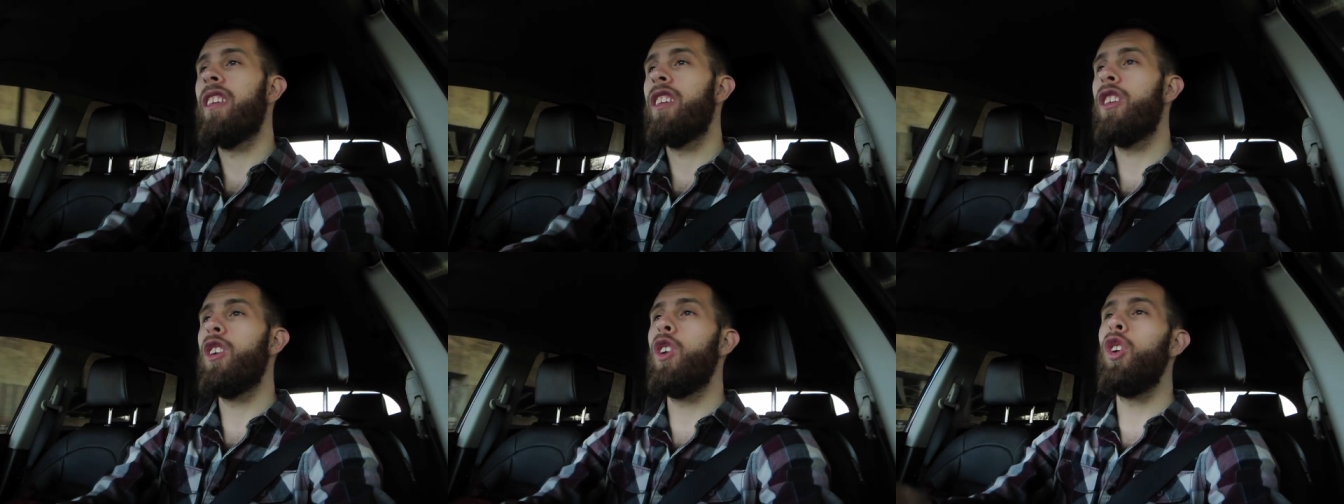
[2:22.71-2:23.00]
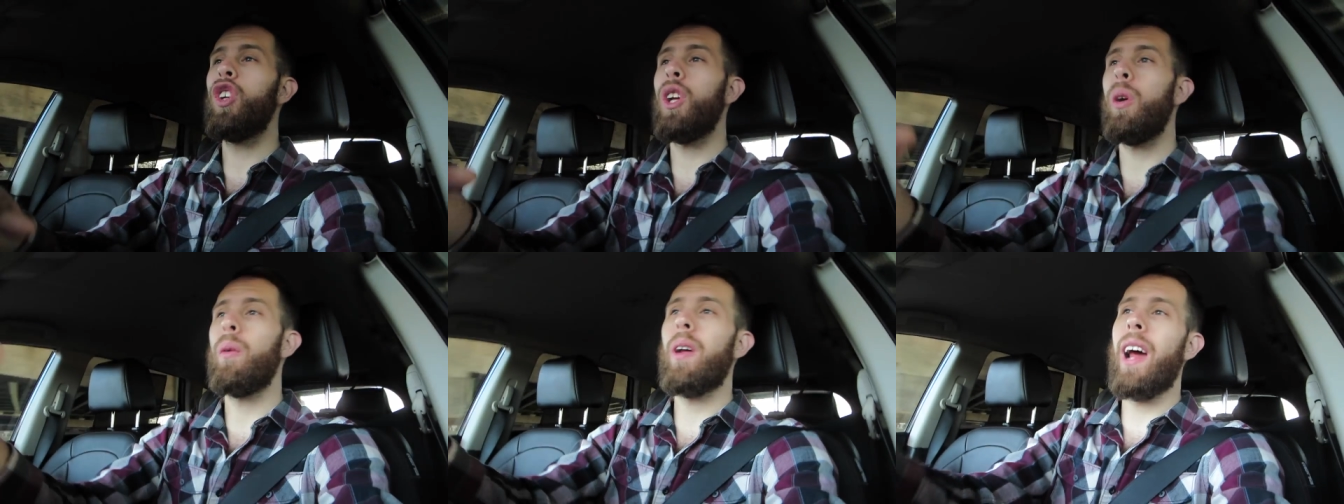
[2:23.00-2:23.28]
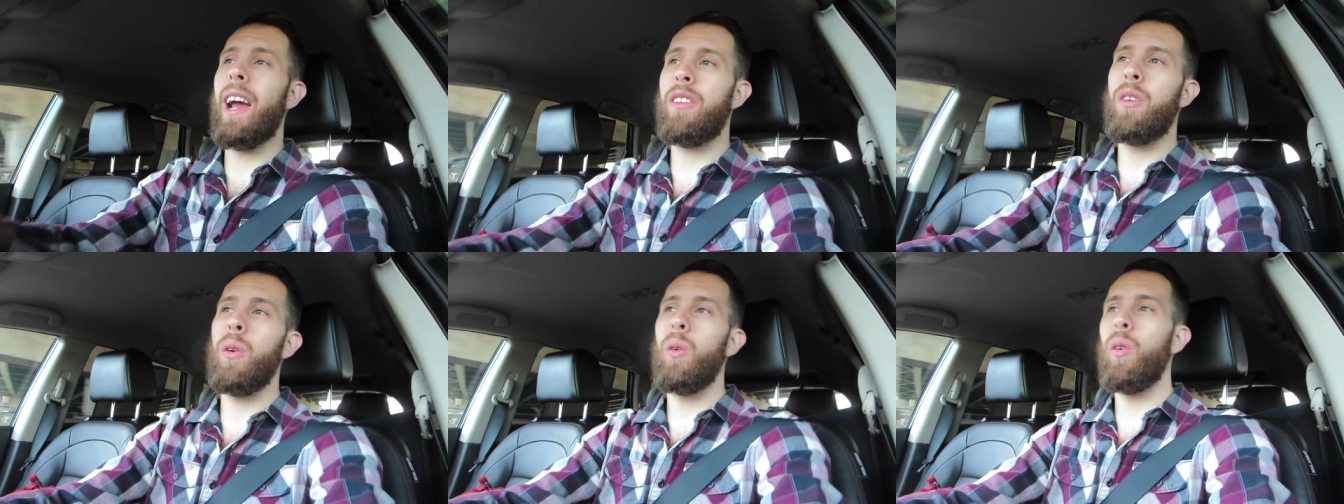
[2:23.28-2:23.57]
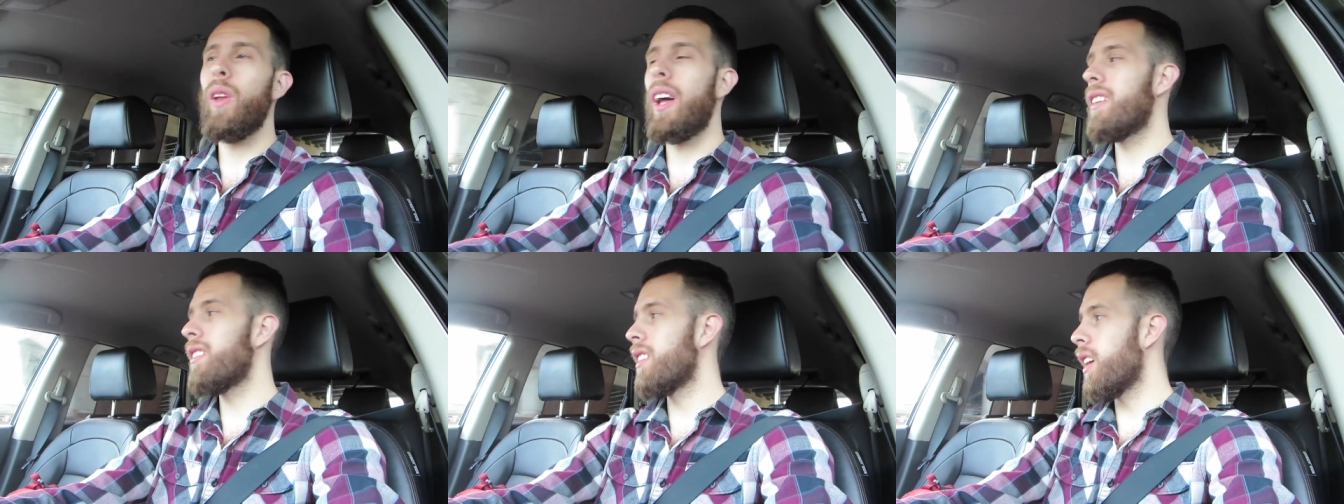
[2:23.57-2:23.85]
usually when I do
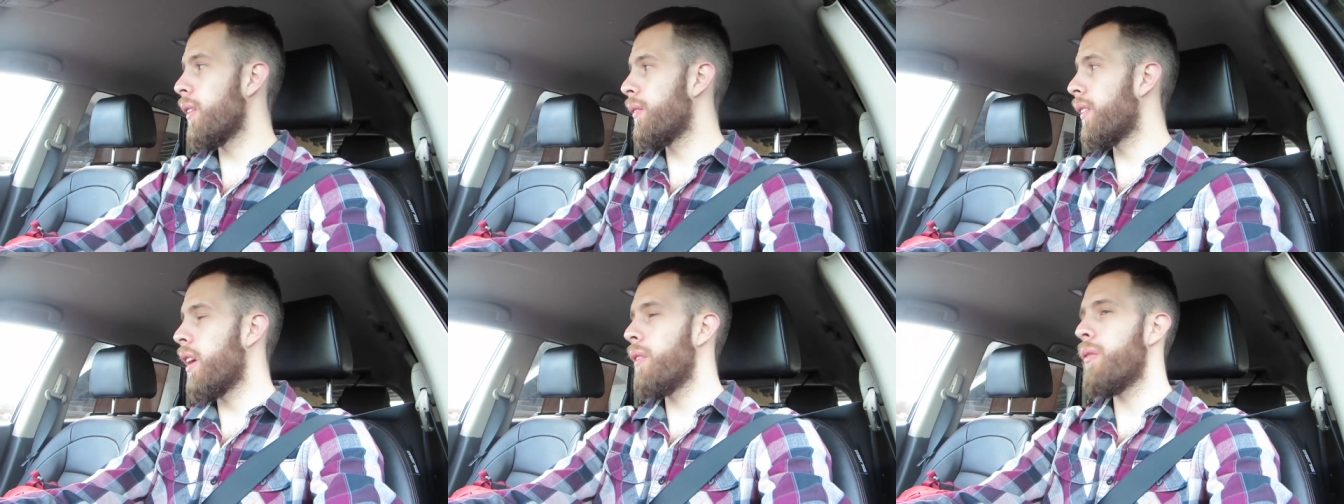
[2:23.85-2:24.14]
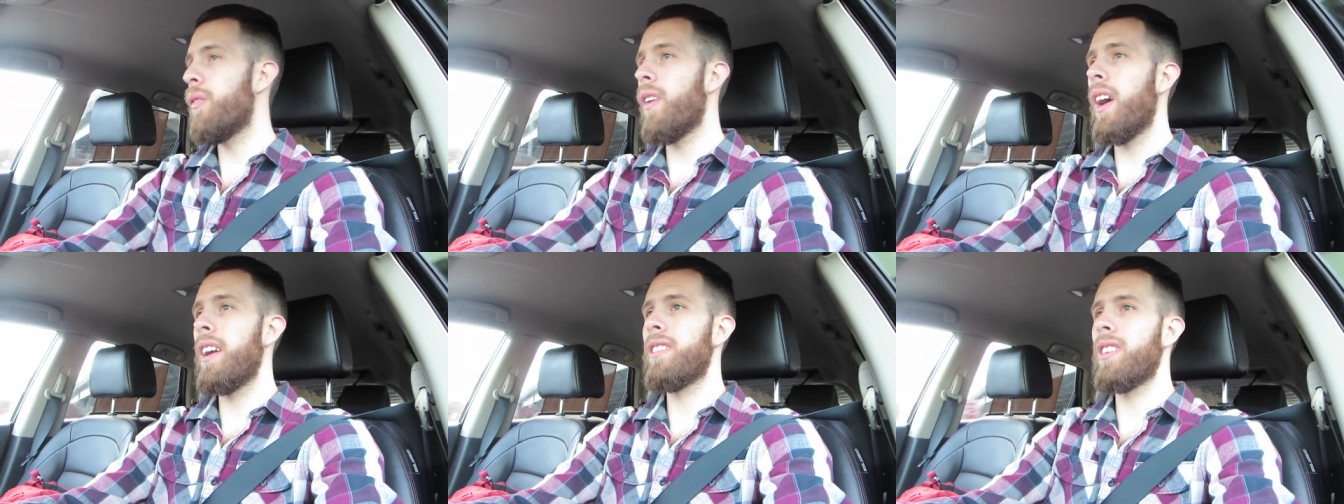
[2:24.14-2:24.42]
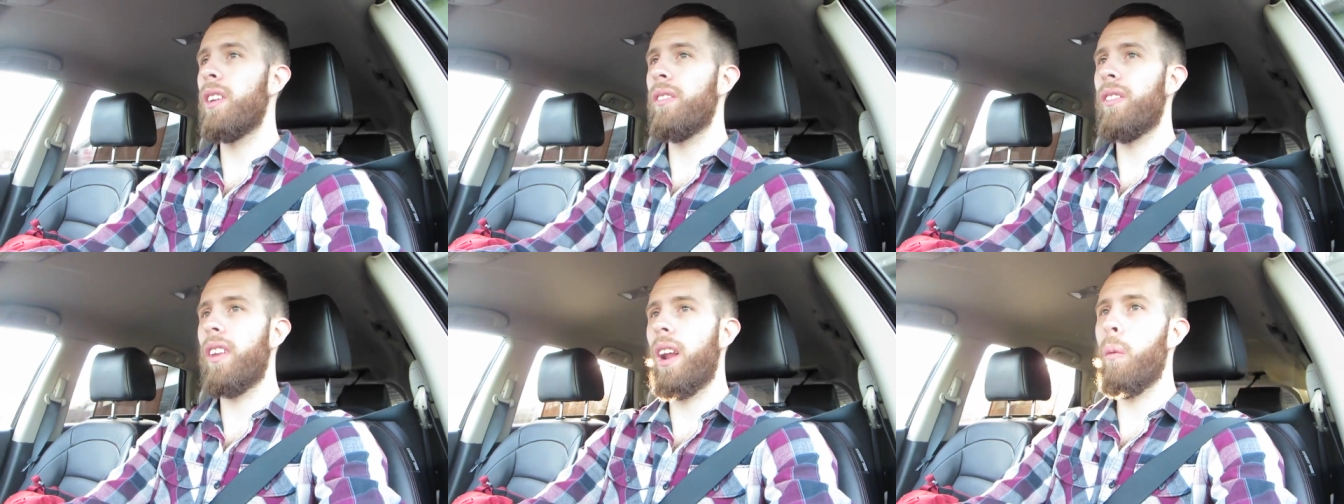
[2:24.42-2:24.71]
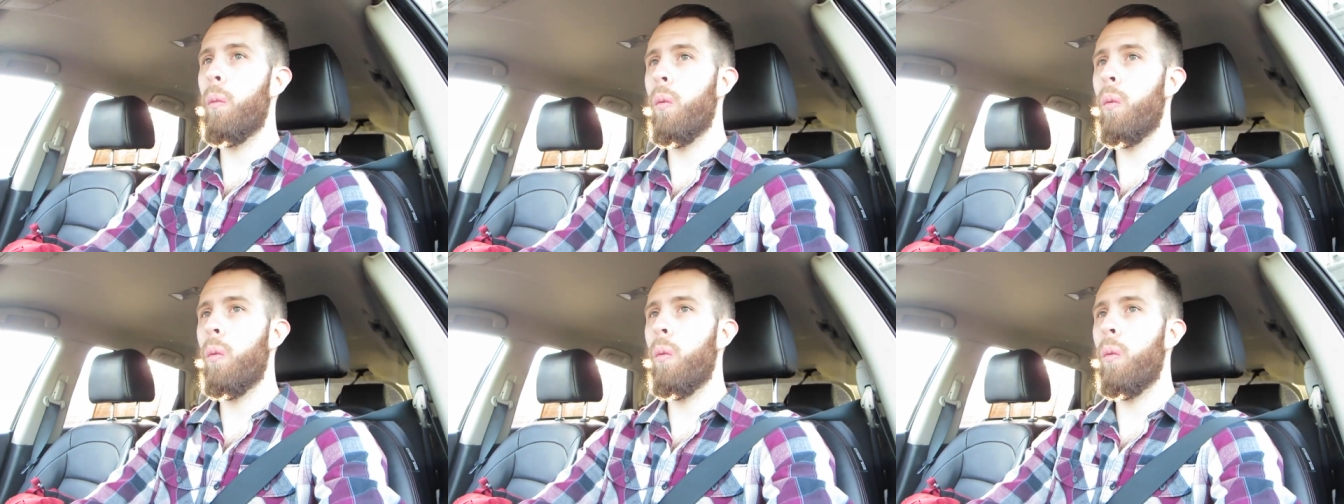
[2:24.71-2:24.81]
like stuff and I find stuff that I